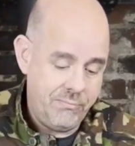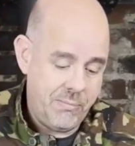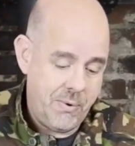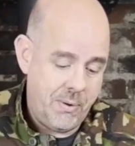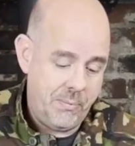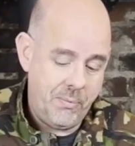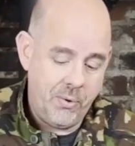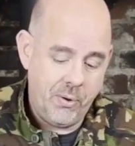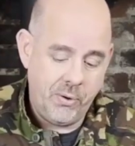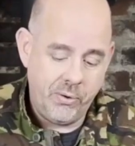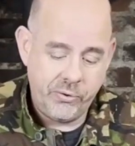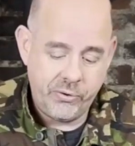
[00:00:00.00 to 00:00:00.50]

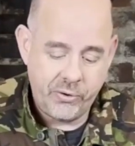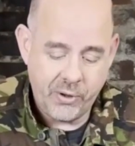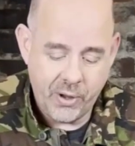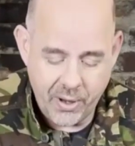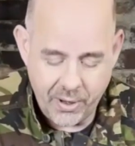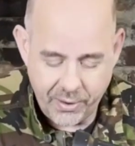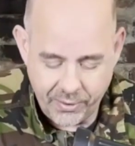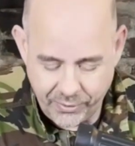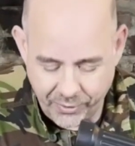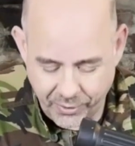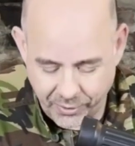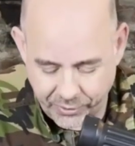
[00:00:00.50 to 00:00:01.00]
I'm
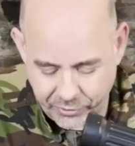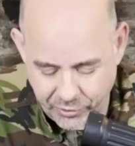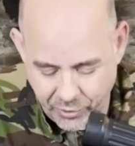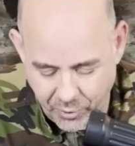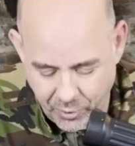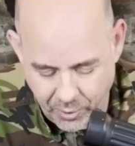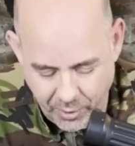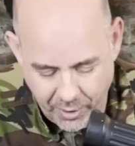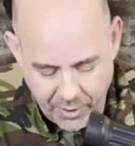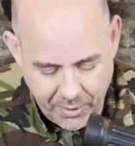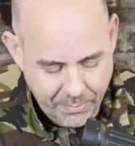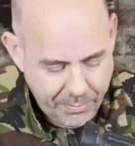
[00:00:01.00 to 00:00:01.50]
not
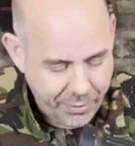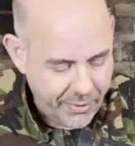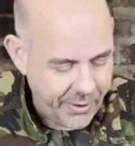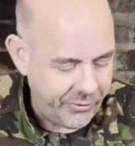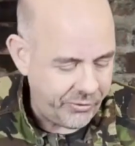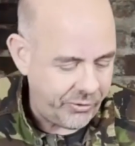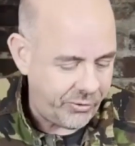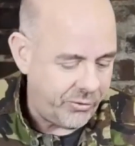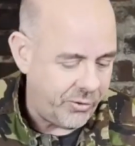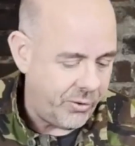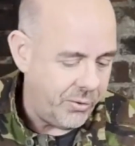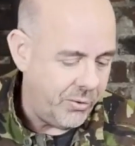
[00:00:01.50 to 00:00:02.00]
too
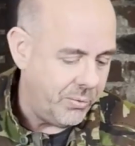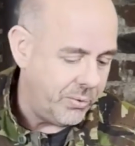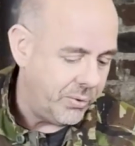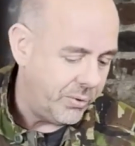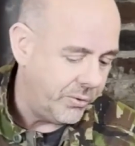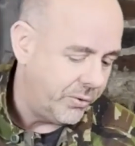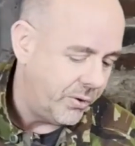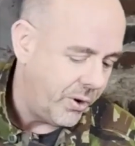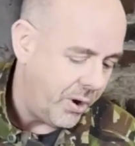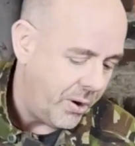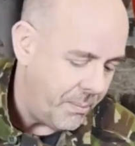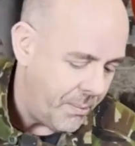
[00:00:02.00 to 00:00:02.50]
unimpressed at all.
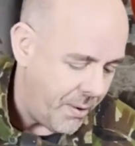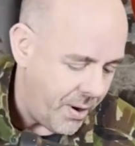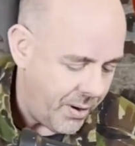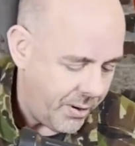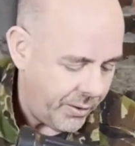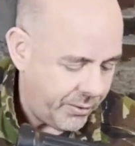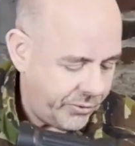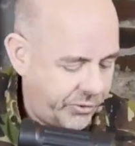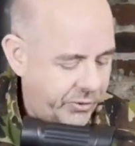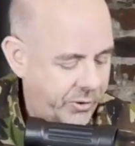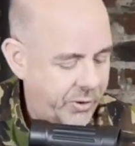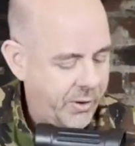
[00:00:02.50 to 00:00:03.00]
No
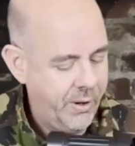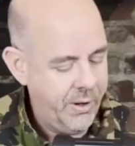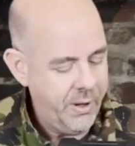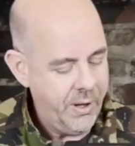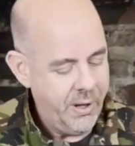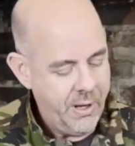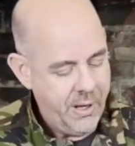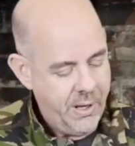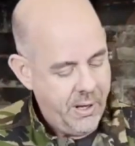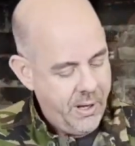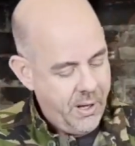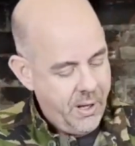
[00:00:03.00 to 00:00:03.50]
marks.
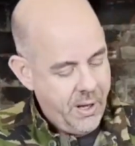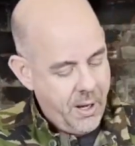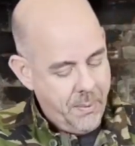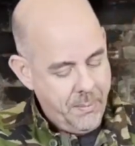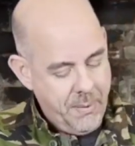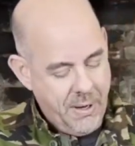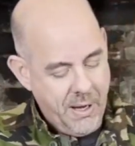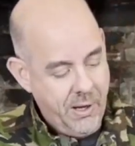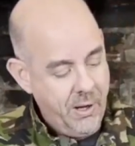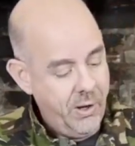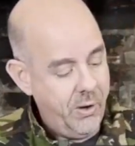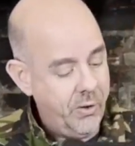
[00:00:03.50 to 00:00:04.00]
I
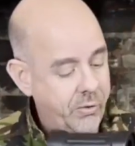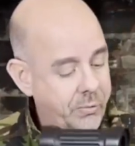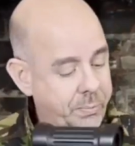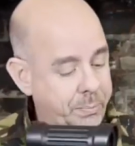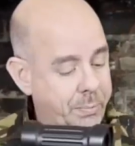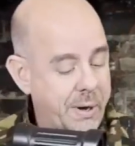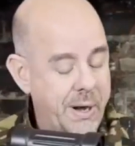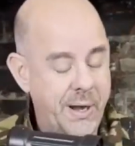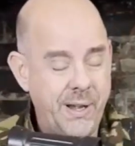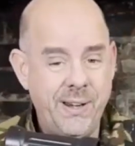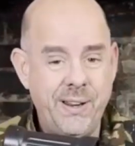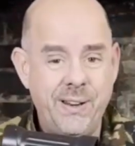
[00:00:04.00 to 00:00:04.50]
mean, it looks
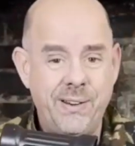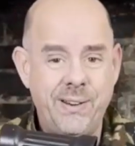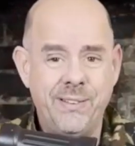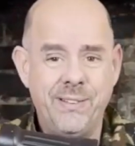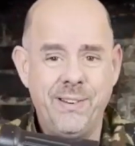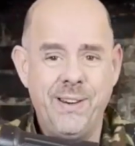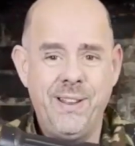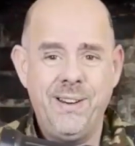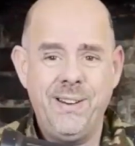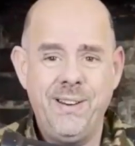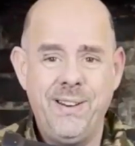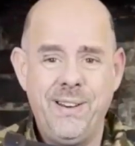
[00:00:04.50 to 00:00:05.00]
brand new,
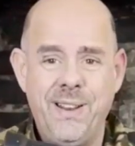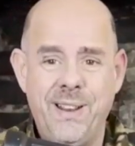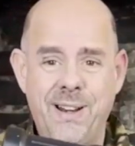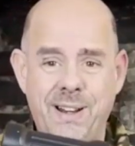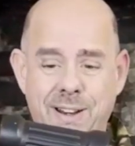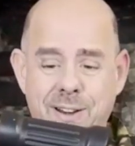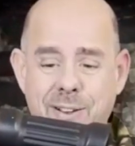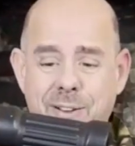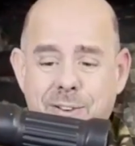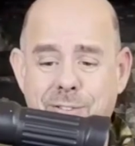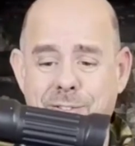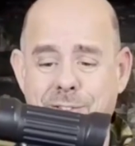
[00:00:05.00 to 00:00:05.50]
doesn't it? It
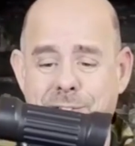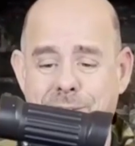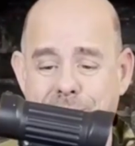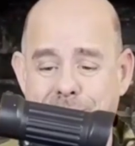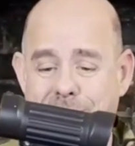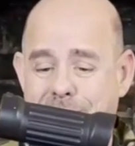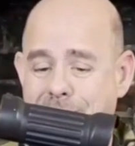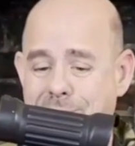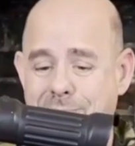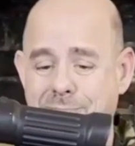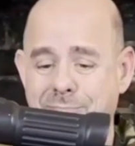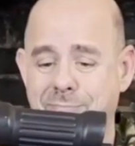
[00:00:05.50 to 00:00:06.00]
looks
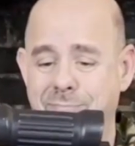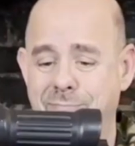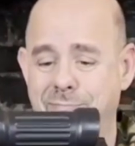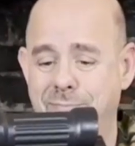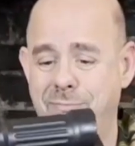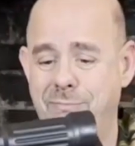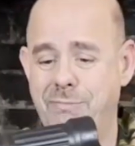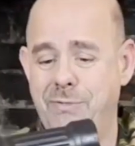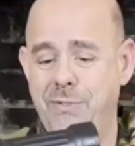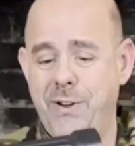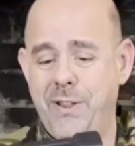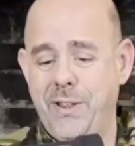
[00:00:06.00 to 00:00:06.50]

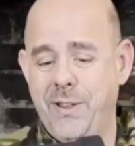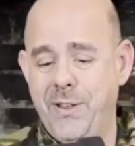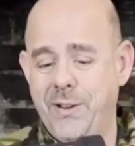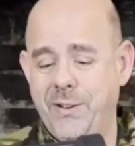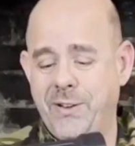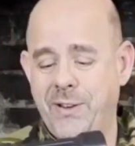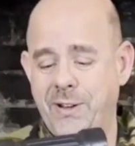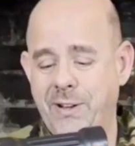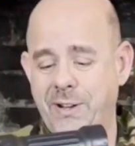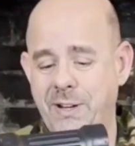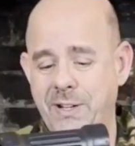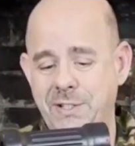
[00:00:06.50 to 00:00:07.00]
really
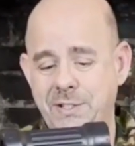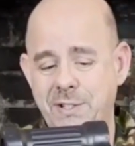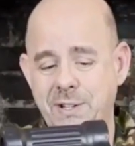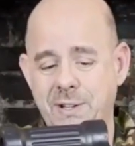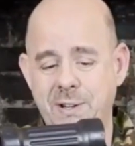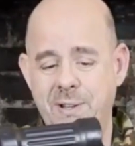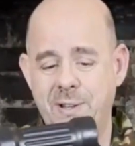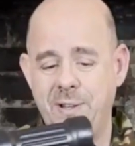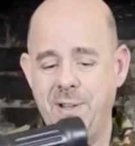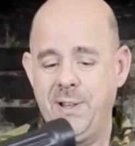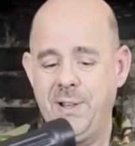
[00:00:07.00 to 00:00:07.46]
good condition.